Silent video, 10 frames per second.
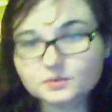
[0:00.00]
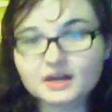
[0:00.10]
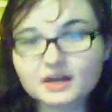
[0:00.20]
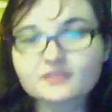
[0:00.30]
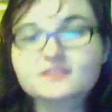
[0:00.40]

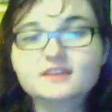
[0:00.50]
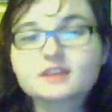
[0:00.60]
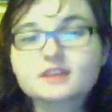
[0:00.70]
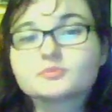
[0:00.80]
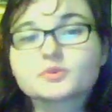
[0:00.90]
while the
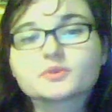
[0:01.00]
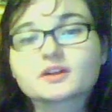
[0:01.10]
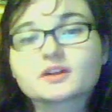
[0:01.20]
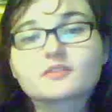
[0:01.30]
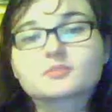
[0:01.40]
Sun,
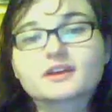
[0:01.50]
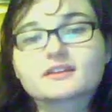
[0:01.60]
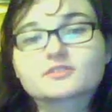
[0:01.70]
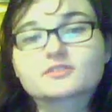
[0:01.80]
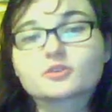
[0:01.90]
Moon, and other
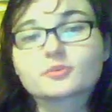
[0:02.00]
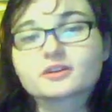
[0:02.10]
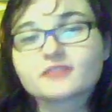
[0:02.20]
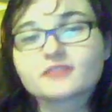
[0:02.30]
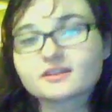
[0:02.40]
planets are
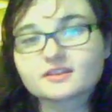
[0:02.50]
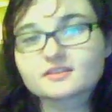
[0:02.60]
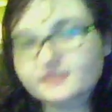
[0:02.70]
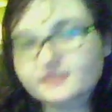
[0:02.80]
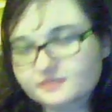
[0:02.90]
orbiting around us.